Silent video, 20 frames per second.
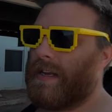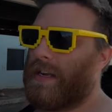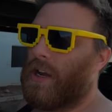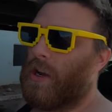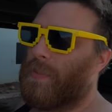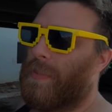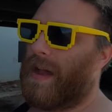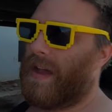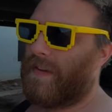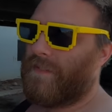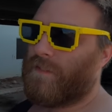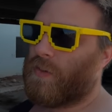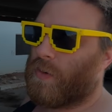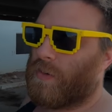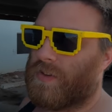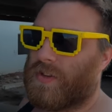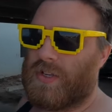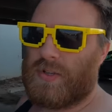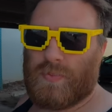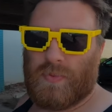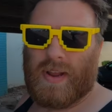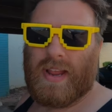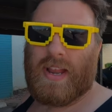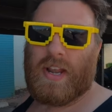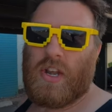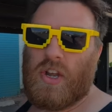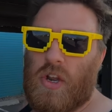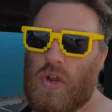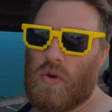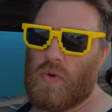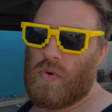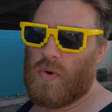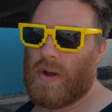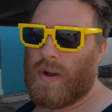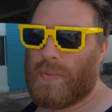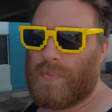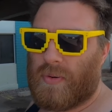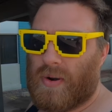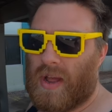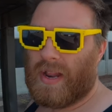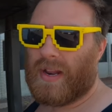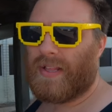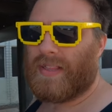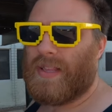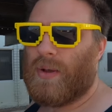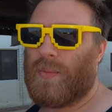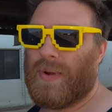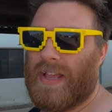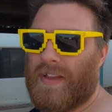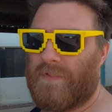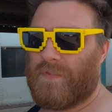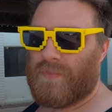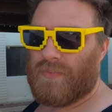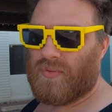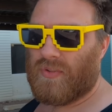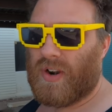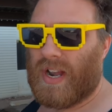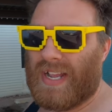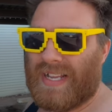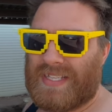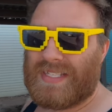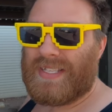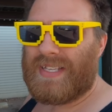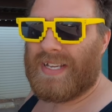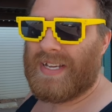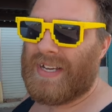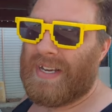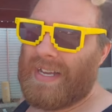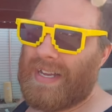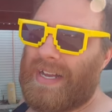go back and forth just bringing new product that we have priced.